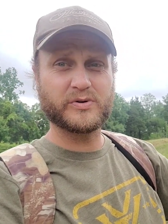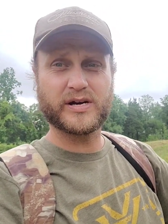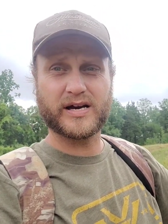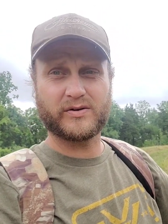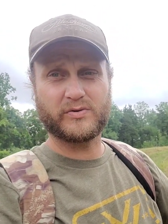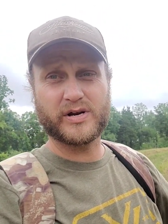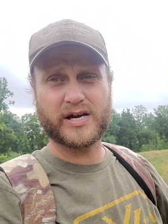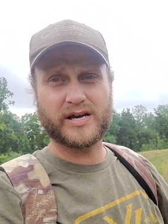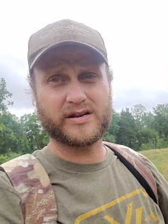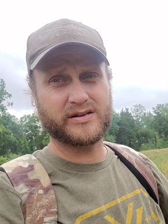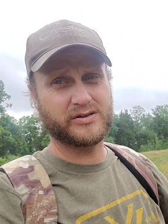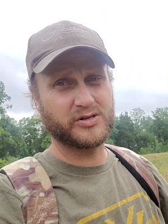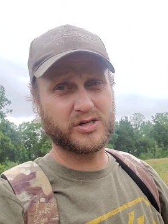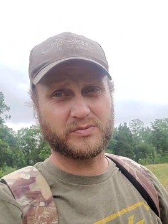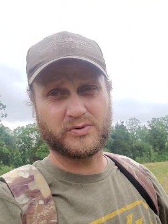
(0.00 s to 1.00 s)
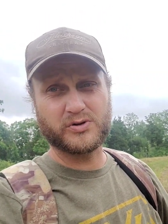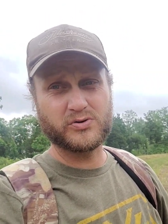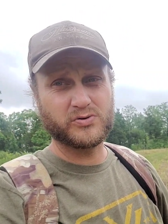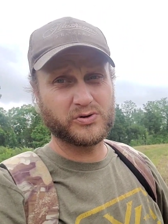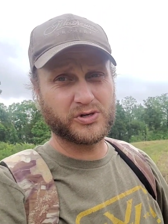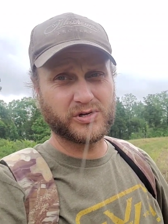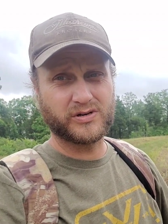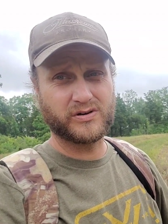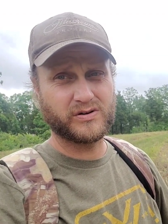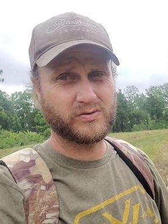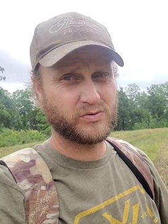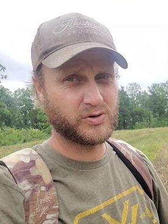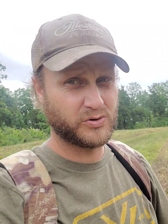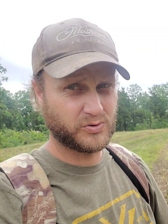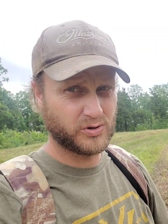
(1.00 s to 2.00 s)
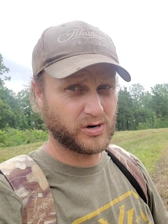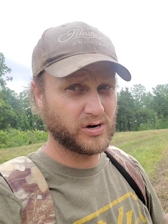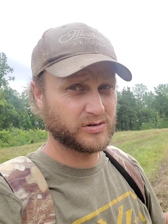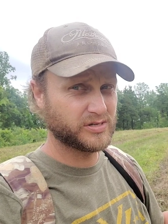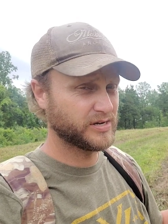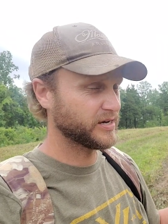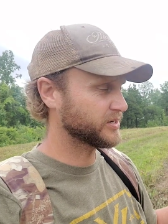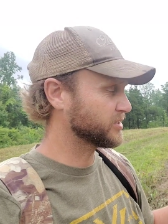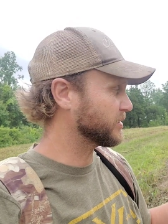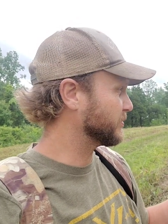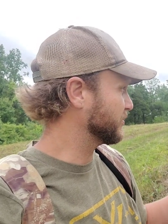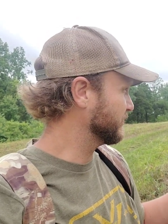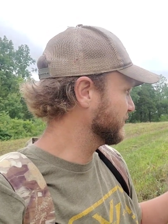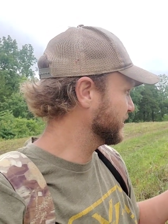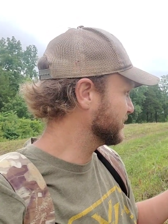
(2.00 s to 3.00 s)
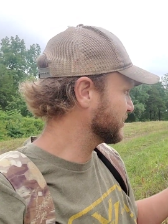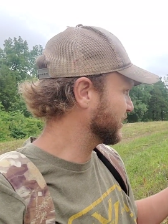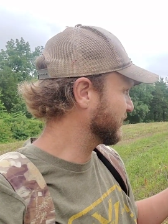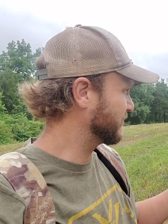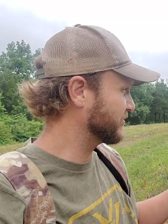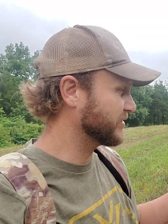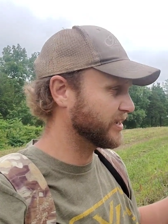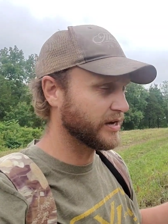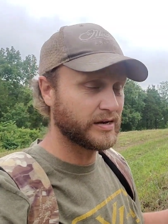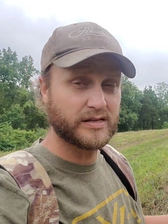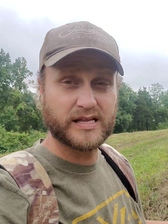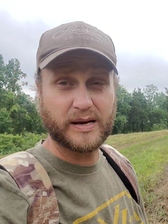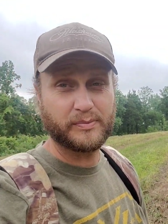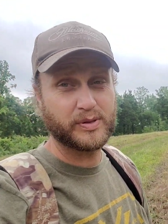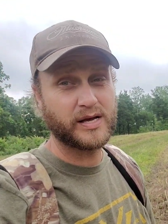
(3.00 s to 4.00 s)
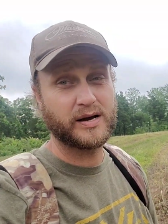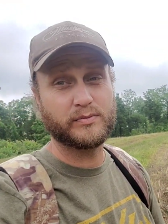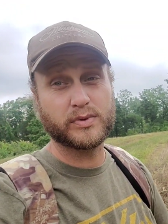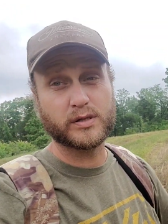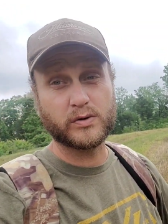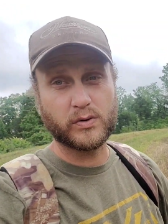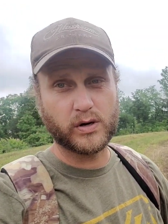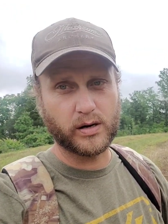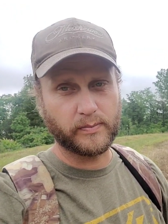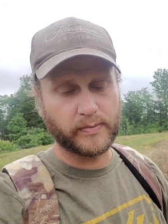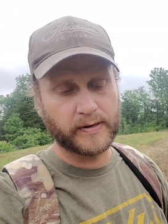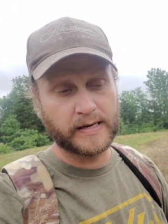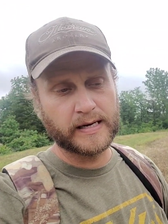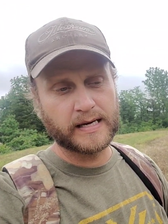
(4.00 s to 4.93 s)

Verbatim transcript: We got rain, and some dews strong the next couple of days after that, and that plot blew up.